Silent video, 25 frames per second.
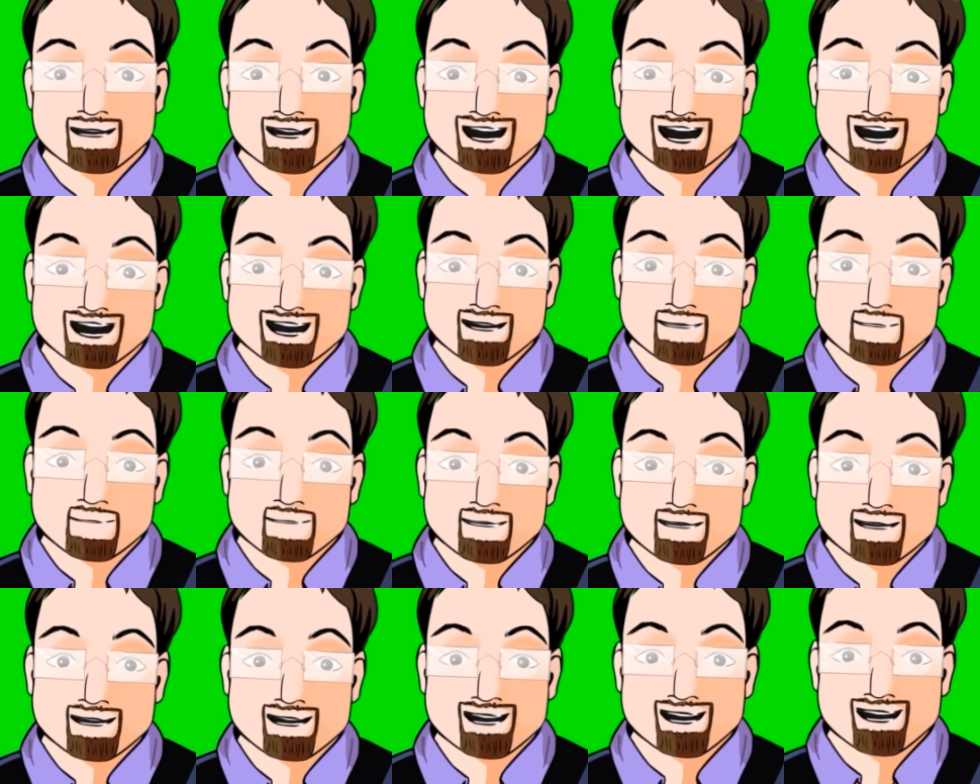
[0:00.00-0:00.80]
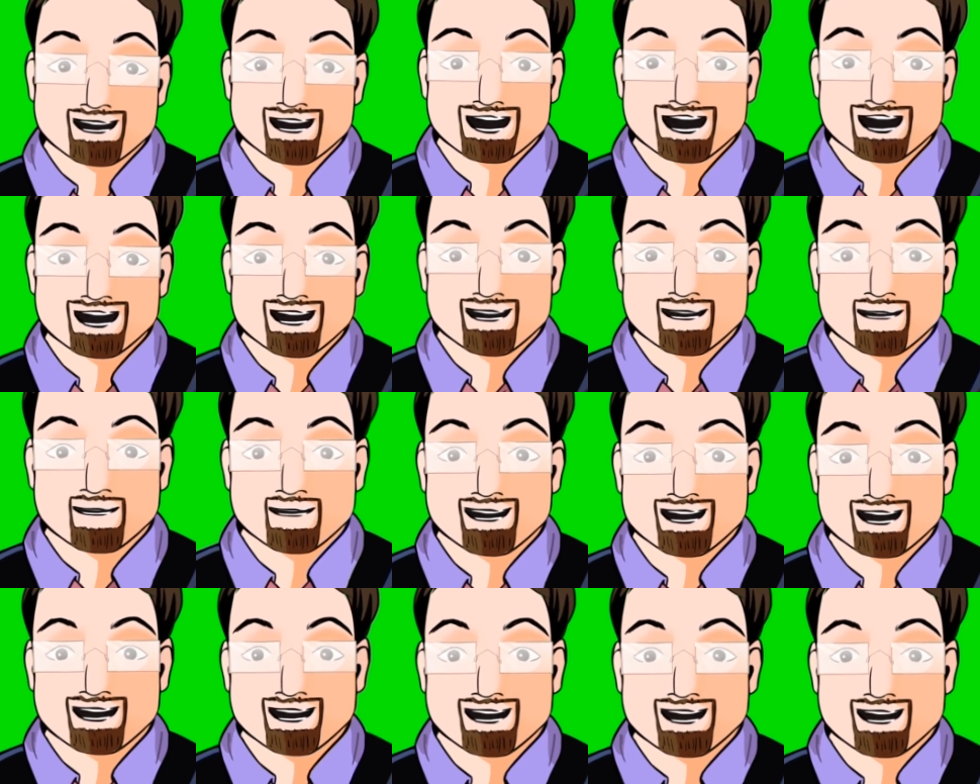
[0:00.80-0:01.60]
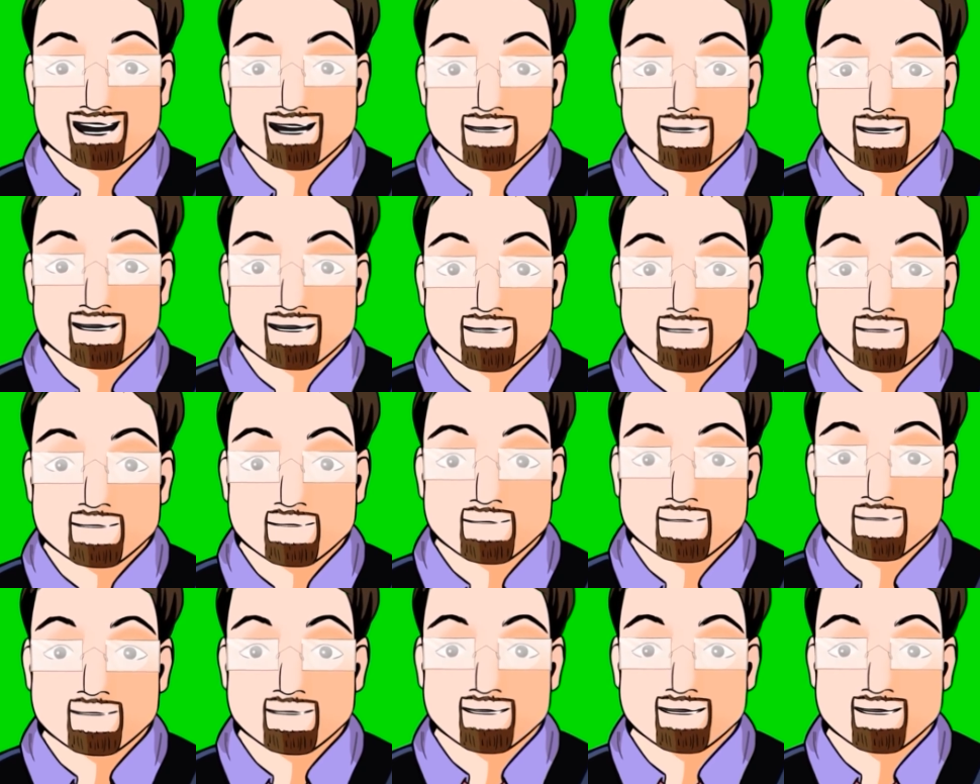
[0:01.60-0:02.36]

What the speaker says: games, and learning content